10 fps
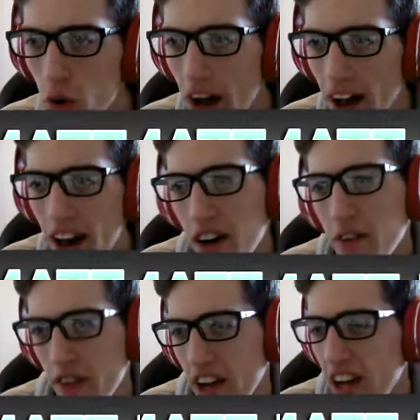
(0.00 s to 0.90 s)

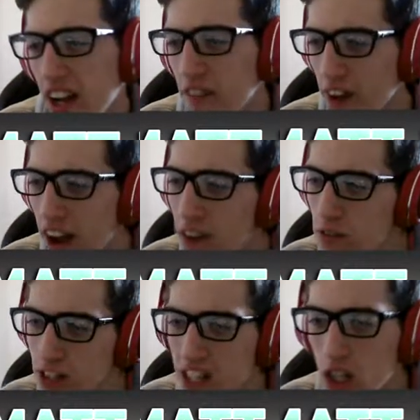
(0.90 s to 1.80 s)
have a
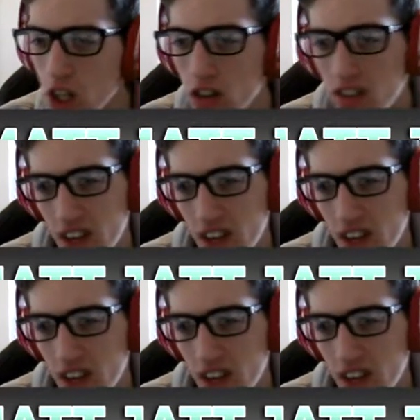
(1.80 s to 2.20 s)
very good